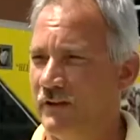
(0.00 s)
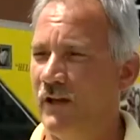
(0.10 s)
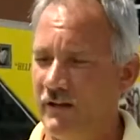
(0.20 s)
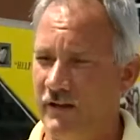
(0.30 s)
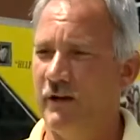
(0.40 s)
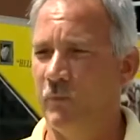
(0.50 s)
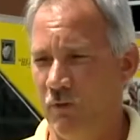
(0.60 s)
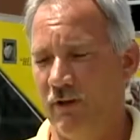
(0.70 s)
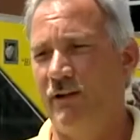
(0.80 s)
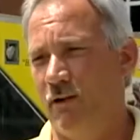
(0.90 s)
doesn't hit
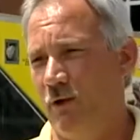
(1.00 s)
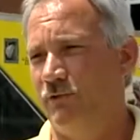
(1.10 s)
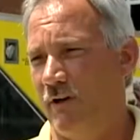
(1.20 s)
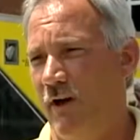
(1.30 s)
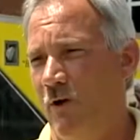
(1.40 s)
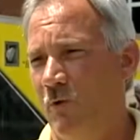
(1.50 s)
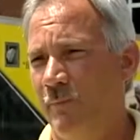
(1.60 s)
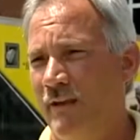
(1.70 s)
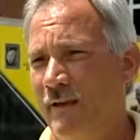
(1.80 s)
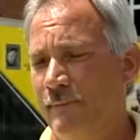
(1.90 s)
really close at
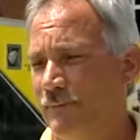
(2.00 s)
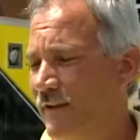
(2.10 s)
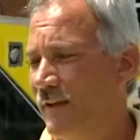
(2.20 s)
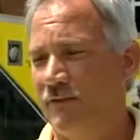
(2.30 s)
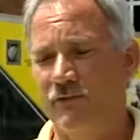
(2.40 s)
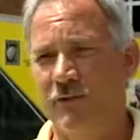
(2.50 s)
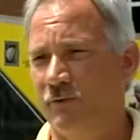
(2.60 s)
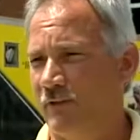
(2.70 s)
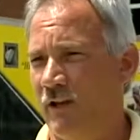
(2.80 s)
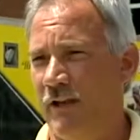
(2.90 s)
home, then they just
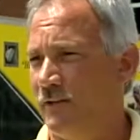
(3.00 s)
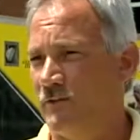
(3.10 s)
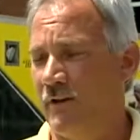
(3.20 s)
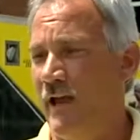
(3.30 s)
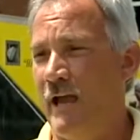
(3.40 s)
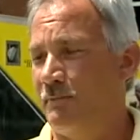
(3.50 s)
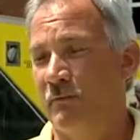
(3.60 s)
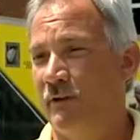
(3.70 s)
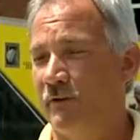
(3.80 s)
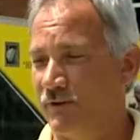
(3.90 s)
don't feel like it's going to happen
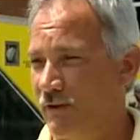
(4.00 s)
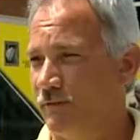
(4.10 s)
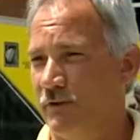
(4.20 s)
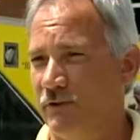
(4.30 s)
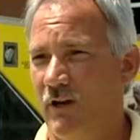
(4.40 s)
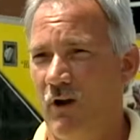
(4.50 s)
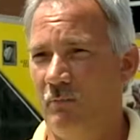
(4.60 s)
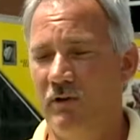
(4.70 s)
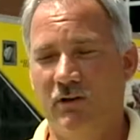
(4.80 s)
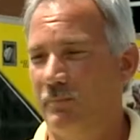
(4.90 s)
to me. They're 10 foot tall,
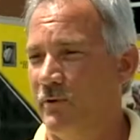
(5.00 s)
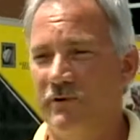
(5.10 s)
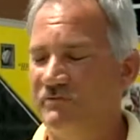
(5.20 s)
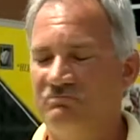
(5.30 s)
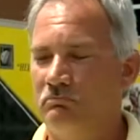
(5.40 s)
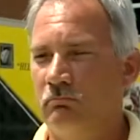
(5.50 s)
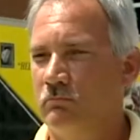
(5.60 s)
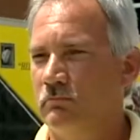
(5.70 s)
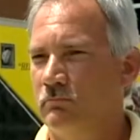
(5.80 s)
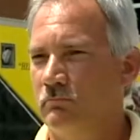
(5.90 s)
bulletproof
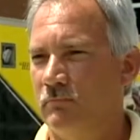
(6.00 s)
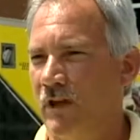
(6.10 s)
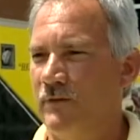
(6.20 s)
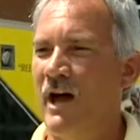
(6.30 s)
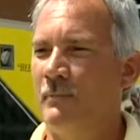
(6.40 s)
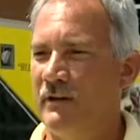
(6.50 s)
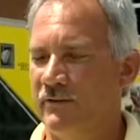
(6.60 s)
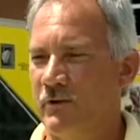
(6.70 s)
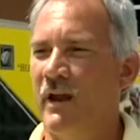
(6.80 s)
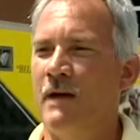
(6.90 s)
no, not me,
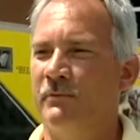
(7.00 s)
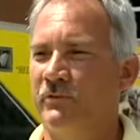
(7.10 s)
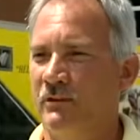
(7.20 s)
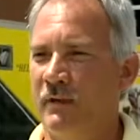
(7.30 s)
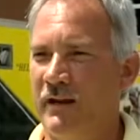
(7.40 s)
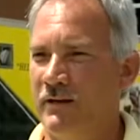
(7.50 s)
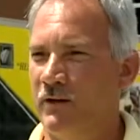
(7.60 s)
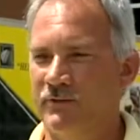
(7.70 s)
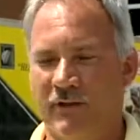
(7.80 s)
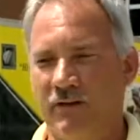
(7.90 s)
it's going to happen to somebody
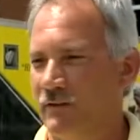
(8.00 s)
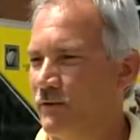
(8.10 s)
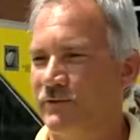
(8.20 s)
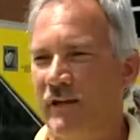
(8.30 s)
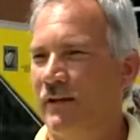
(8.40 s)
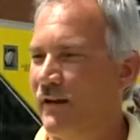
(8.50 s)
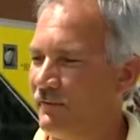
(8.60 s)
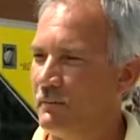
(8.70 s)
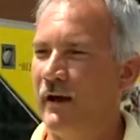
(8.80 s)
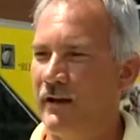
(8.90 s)
else, and they don't understand. To
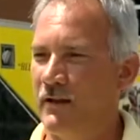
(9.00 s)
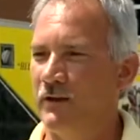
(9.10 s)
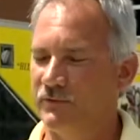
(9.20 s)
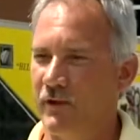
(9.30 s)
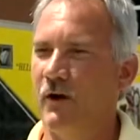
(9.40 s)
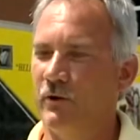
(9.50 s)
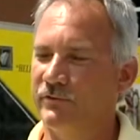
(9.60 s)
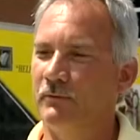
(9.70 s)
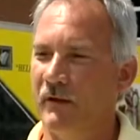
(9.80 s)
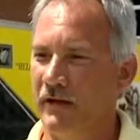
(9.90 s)
everybody else, they are
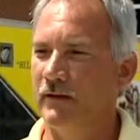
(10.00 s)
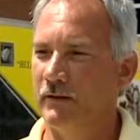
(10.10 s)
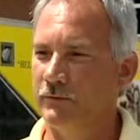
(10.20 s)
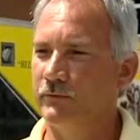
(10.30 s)
somebody else.